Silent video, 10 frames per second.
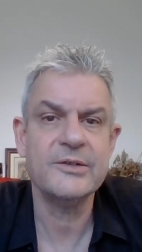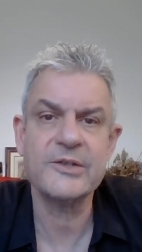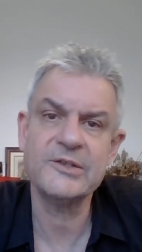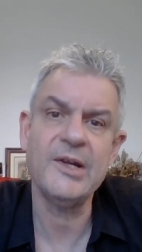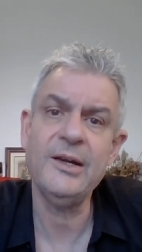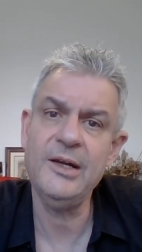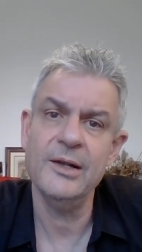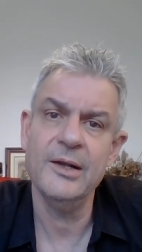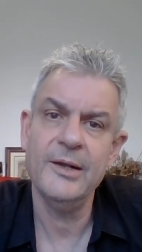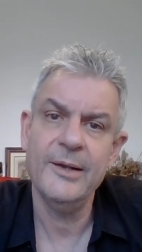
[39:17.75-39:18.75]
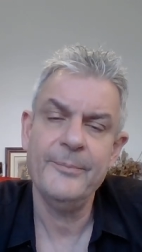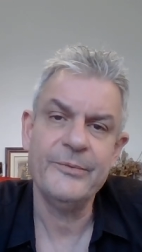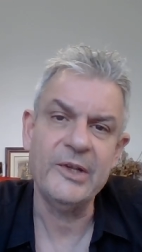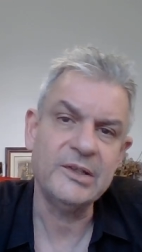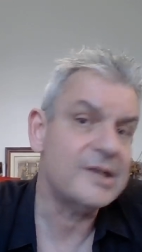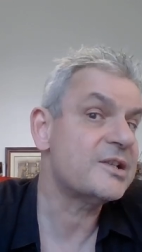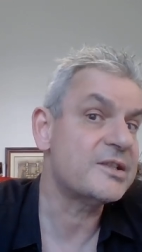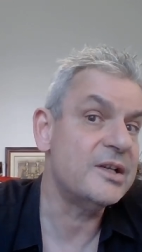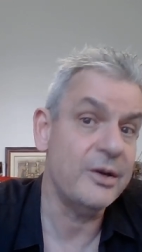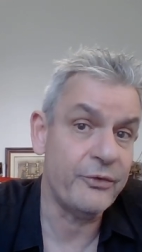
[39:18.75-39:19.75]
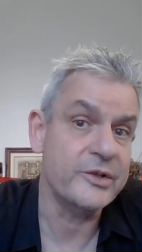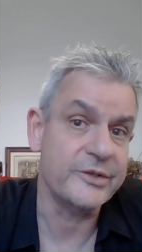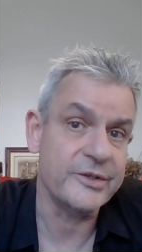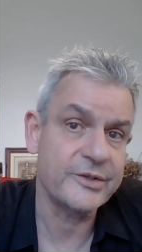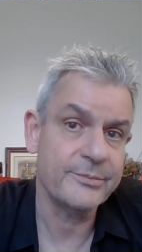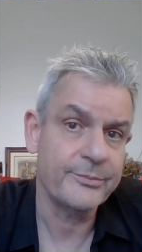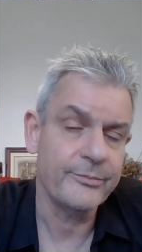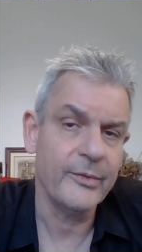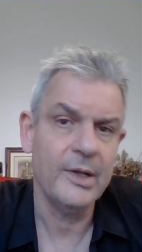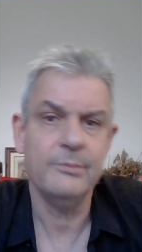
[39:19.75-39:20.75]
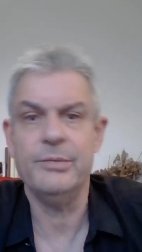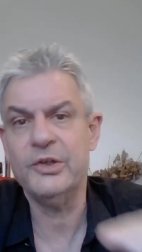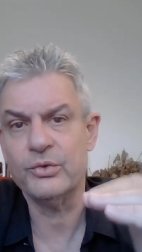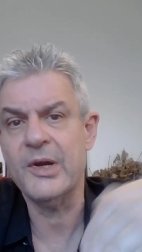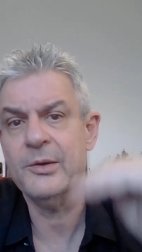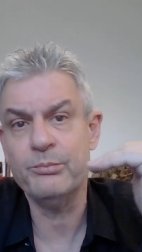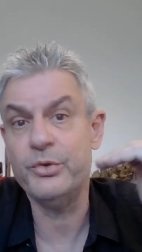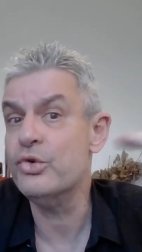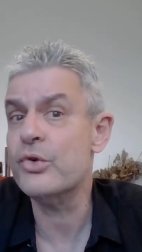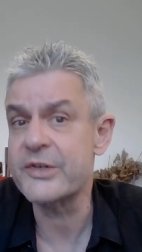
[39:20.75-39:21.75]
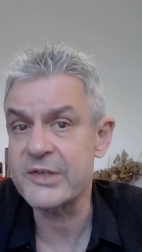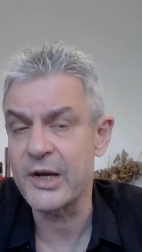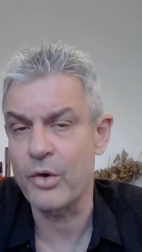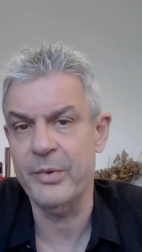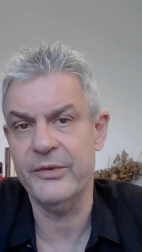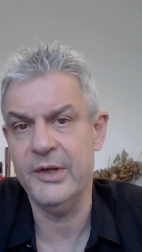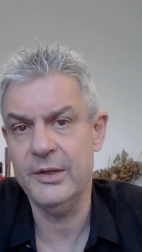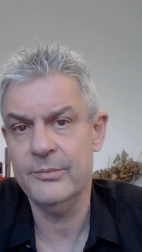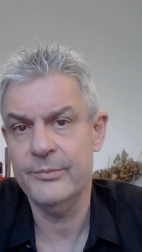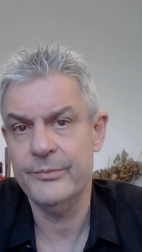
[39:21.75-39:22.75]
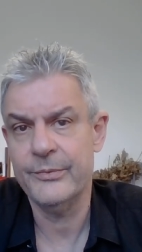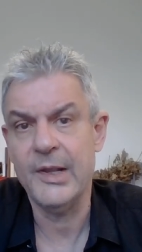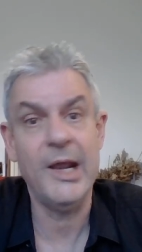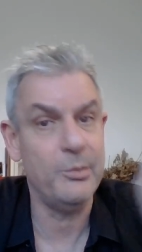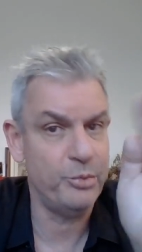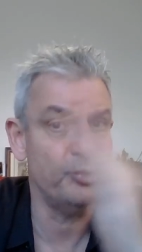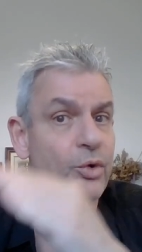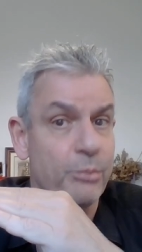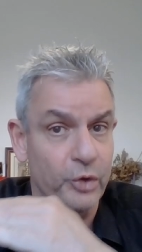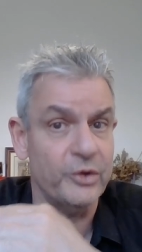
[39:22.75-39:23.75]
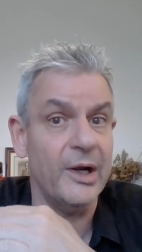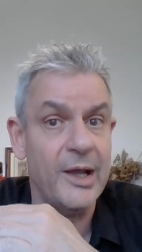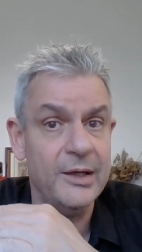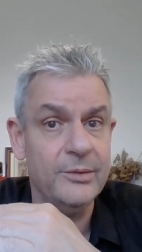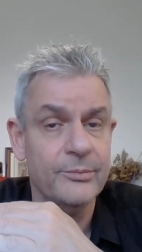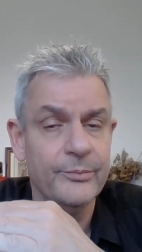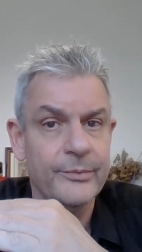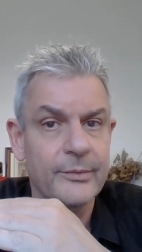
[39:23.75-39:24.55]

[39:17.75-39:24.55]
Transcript: It's a study that tells us the differences between pure psychopathy and pure borderline,